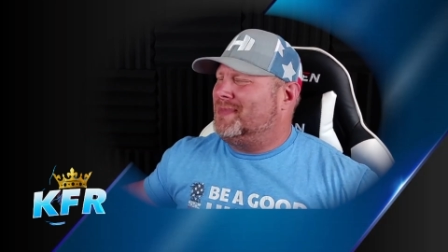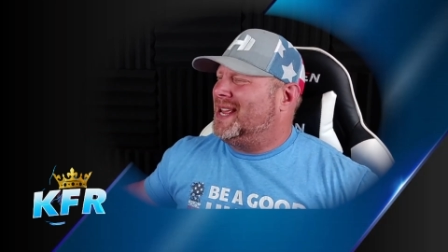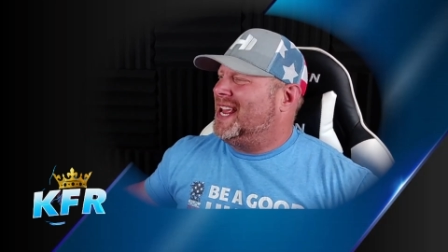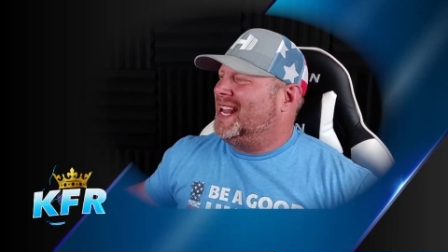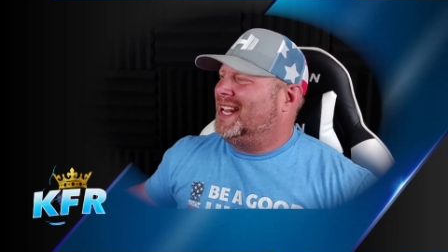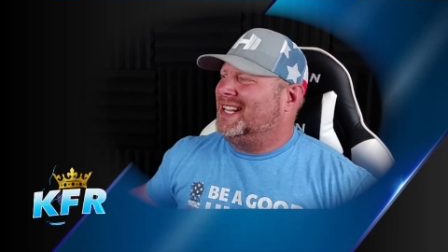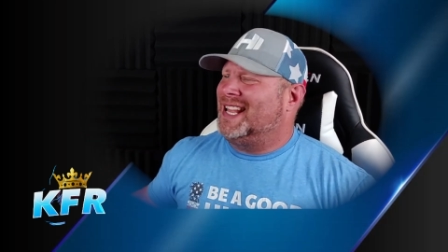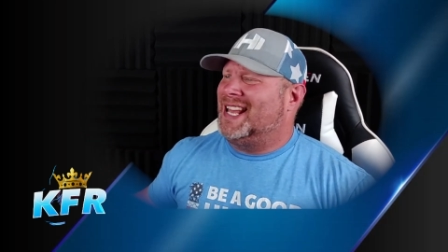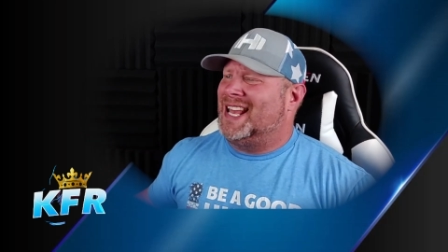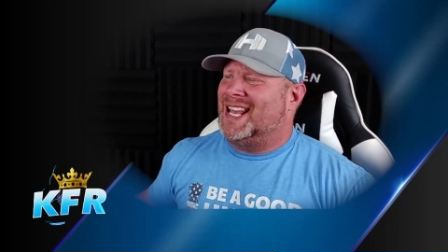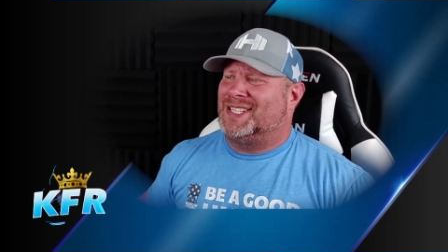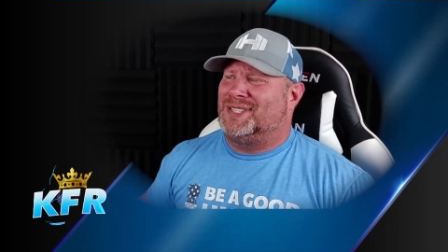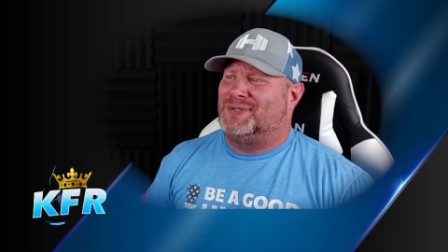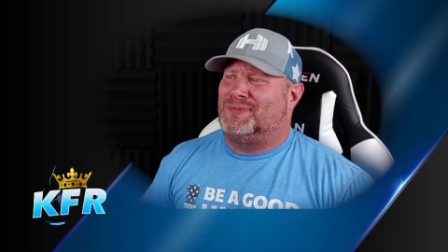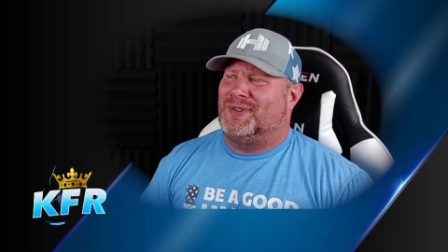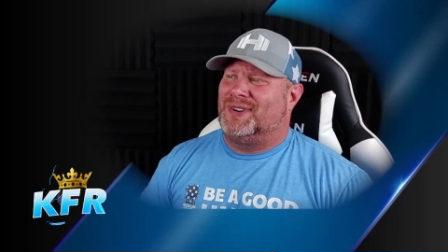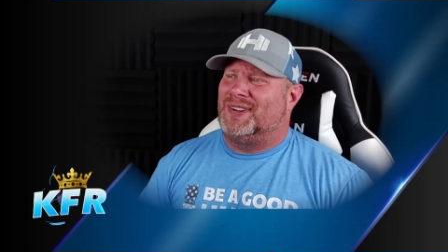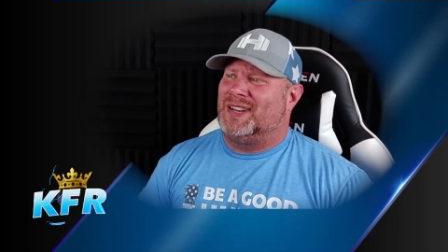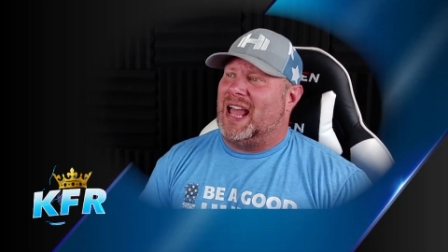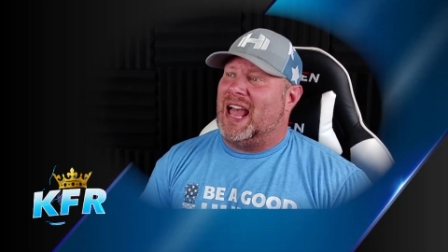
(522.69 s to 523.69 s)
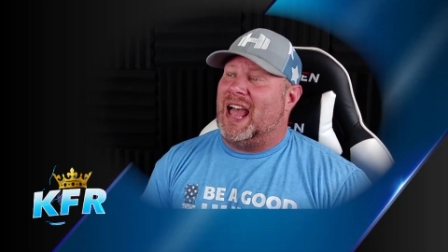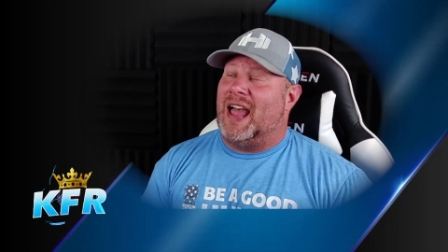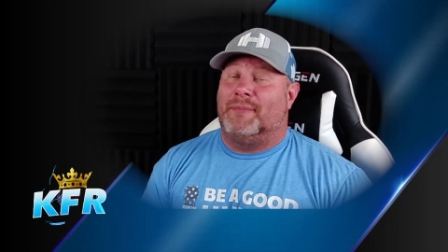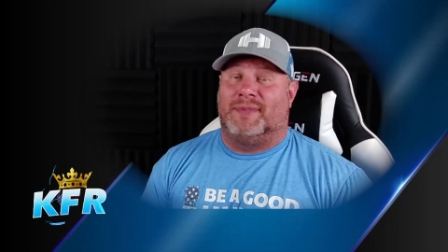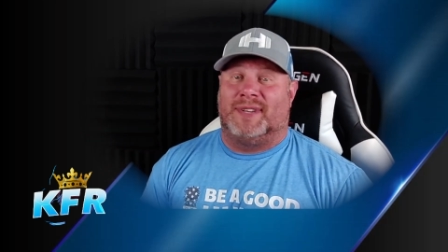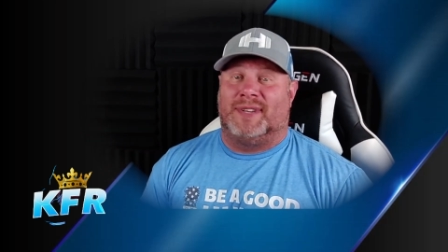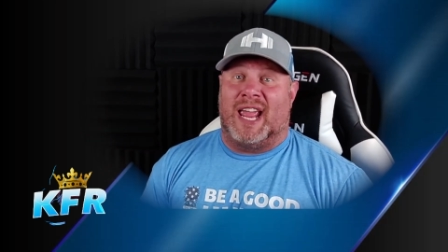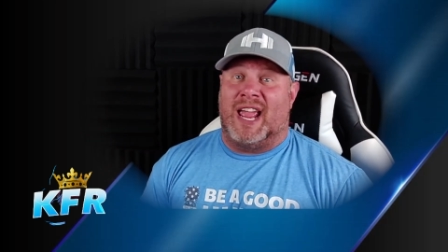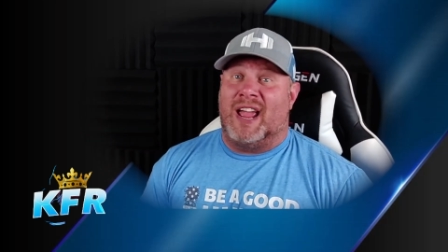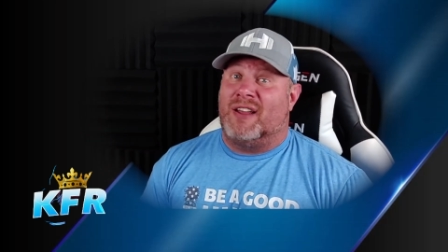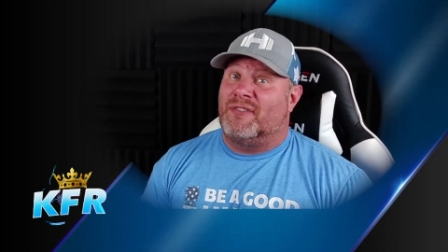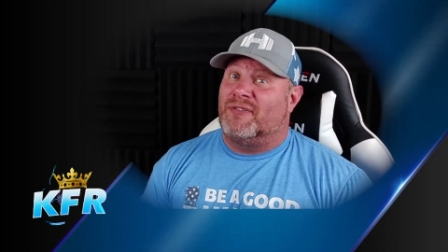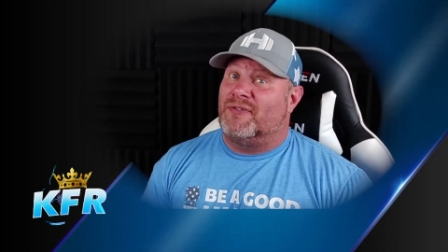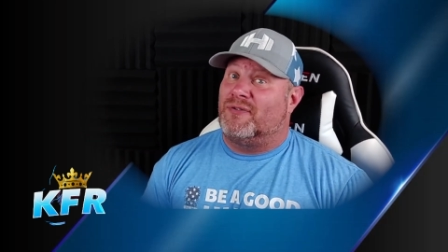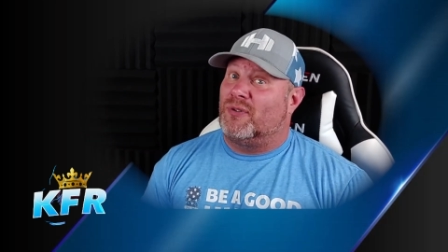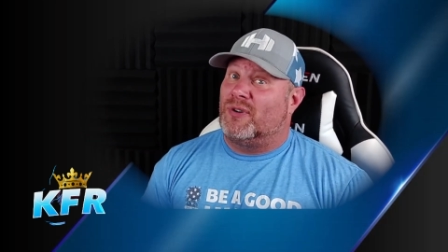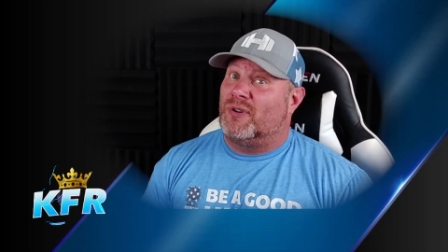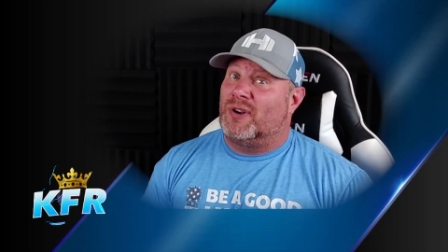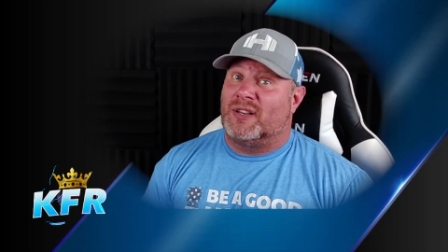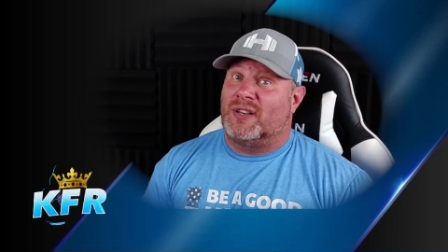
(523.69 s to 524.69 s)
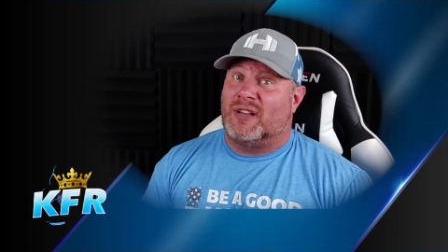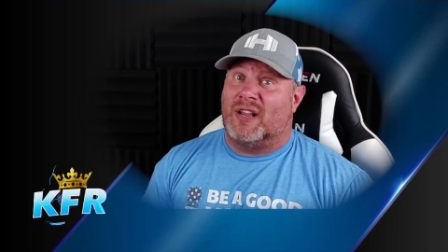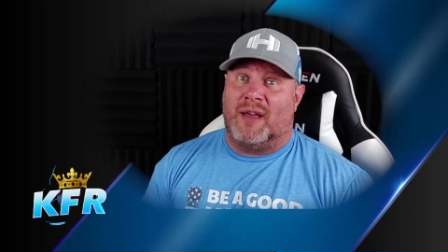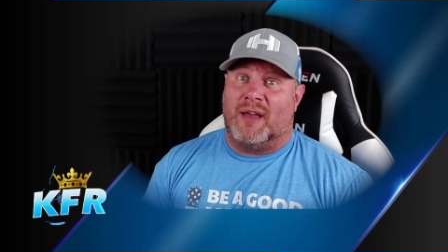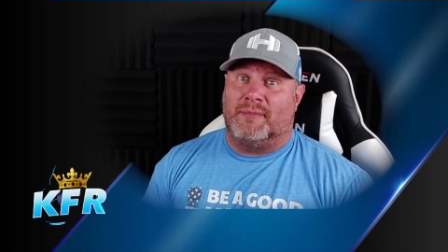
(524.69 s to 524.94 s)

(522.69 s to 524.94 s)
man, that's one. I'm down for it.